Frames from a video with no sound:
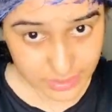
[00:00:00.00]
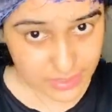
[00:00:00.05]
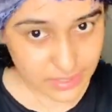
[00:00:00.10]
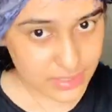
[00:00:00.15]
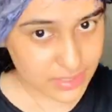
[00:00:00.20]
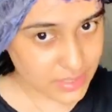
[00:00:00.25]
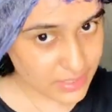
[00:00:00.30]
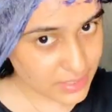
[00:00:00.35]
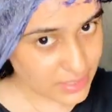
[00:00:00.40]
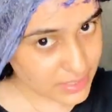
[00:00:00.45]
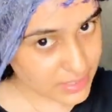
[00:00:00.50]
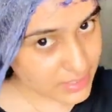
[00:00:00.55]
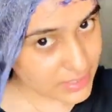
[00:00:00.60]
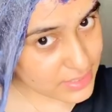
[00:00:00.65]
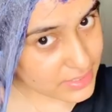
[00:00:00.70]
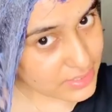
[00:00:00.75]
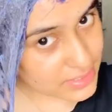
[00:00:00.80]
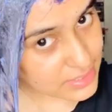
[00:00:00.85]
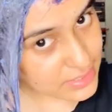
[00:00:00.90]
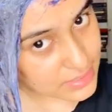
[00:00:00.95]

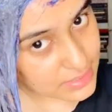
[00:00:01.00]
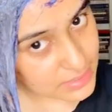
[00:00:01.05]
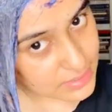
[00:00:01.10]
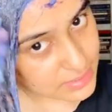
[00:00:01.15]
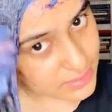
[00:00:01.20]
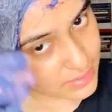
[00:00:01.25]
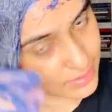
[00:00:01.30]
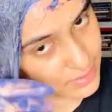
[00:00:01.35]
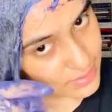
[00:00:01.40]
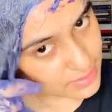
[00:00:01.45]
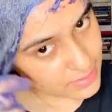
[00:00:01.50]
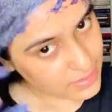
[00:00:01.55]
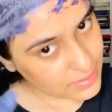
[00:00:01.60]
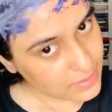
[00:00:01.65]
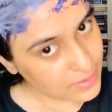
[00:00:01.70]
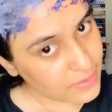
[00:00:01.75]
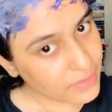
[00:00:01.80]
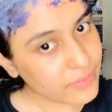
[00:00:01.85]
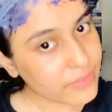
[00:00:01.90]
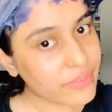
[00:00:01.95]
this
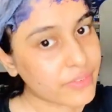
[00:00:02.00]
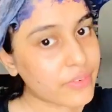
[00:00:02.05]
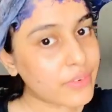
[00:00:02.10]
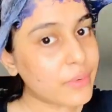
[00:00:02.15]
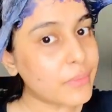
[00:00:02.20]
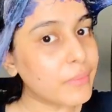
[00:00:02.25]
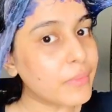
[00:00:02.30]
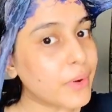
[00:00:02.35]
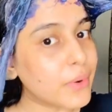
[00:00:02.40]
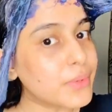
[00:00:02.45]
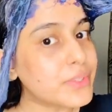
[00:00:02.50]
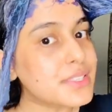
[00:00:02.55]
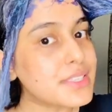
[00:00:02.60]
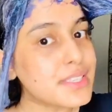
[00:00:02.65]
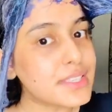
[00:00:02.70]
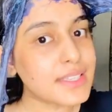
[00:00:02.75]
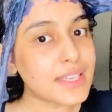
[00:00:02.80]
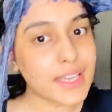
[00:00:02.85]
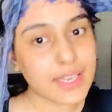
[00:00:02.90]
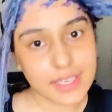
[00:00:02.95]
on both
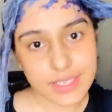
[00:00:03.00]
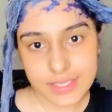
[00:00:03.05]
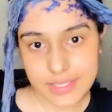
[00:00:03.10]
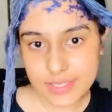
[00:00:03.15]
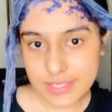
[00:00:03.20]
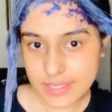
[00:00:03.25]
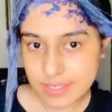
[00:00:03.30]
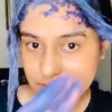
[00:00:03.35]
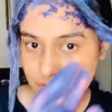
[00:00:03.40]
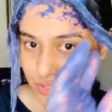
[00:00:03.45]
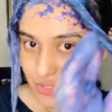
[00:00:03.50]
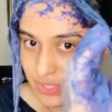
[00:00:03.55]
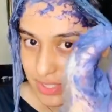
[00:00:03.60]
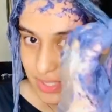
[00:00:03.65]
sides,